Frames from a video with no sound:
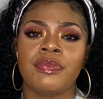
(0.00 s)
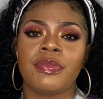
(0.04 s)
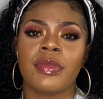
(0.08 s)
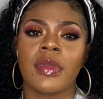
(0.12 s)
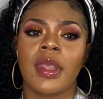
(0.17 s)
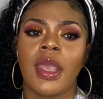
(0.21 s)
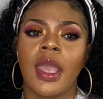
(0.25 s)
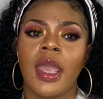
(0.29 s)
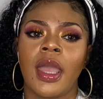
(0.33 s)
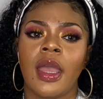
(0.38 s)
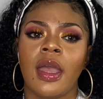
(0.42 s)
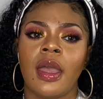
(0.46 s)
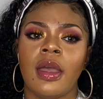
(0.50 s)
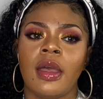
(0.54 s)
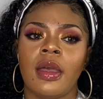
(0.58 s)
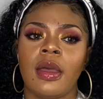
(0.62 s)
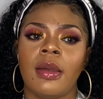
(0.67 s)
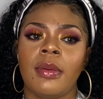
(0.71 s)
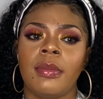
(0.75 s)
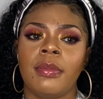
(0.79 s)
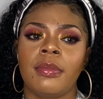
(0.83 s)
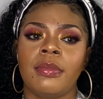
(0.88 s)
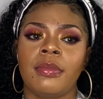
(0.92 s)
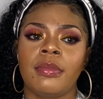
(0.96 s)

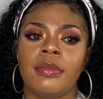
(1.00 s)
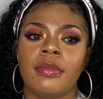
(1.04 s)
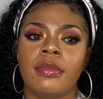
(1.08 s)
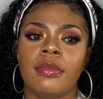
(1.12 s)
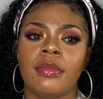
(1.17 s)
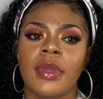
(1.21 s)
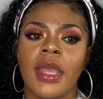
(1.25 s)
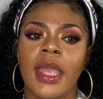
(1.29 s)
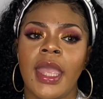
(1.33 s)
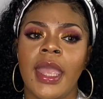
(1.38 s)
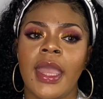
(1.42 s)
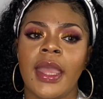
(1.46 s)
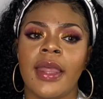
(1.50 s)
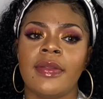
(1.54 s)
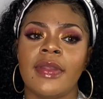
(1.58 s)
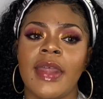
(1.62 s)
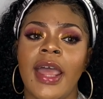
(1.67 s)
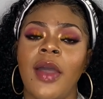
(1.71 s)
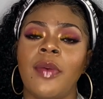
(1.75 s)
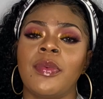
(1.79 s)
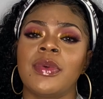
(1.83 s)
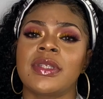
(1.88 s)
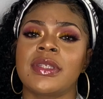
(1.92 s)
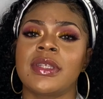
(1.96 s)
and
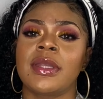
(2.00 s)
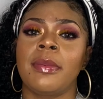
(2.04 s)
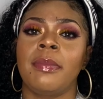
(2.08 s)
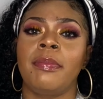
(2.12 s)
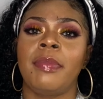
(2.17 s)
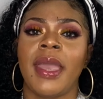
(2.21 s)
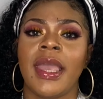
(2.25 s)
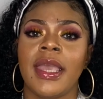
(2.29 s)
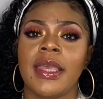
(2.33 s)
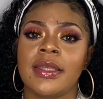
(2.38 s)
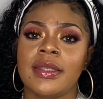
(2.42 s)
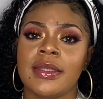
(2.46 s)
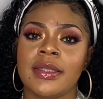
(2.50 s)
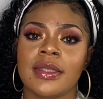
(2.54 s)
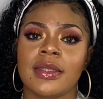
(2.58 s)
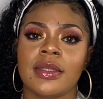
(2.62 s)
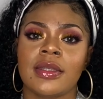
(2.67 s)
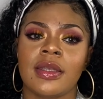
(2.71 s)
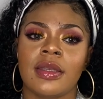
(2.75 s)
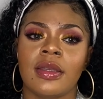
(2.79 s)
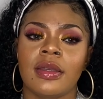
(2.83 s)
that was the base